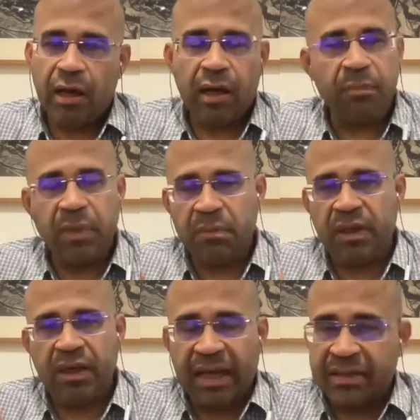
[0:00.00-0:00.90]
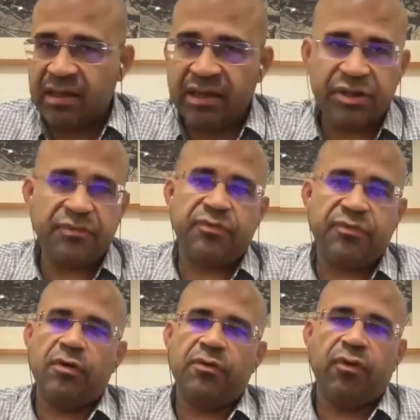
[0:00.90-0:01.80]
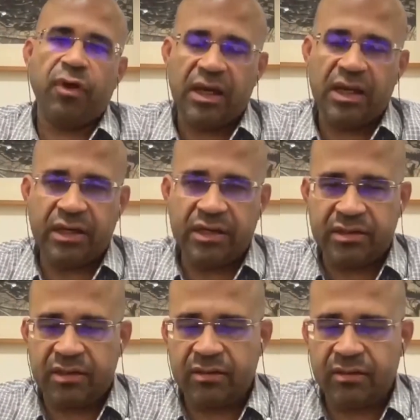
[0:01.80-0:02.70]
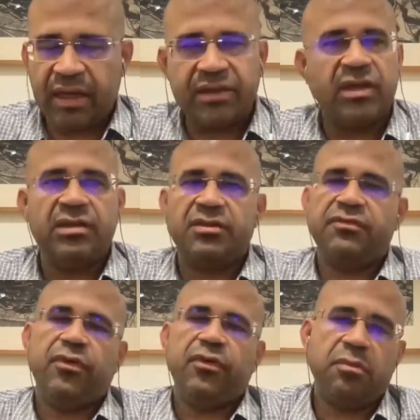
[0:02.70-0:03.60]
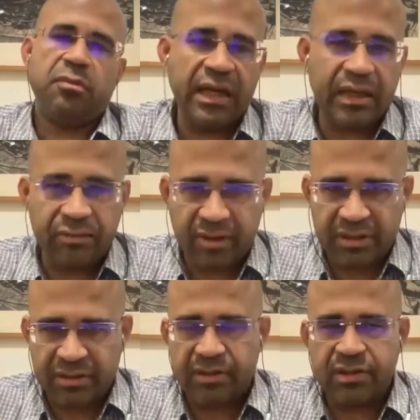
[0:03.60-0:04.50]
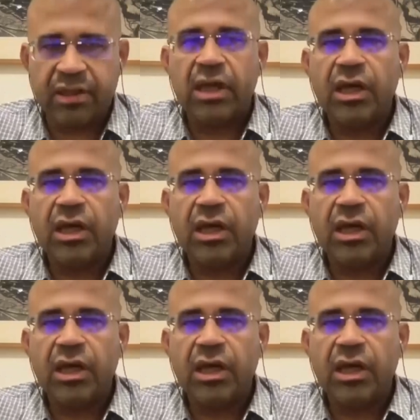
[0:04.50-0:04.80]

maybe a cancellation for any reason, cancellation for medical reasons.